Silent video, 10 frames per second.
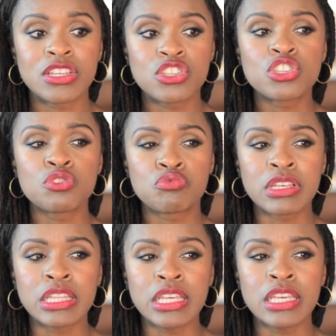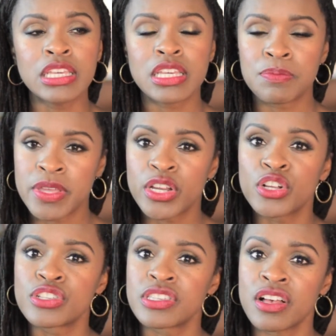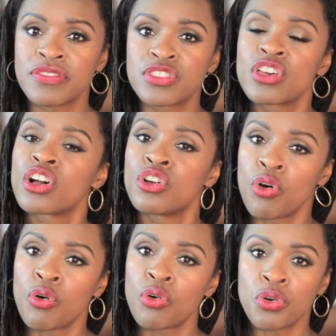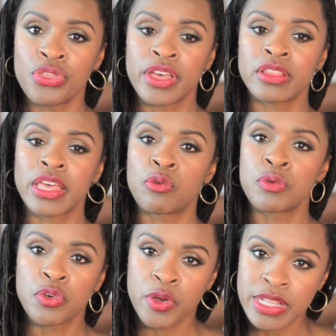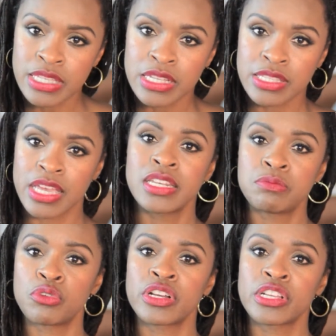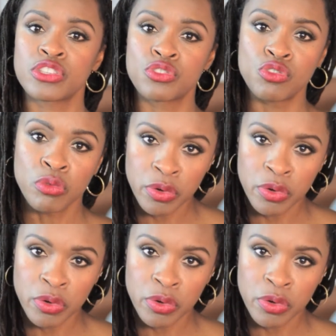she really committed herself to a goal that we were going to attend boarding school,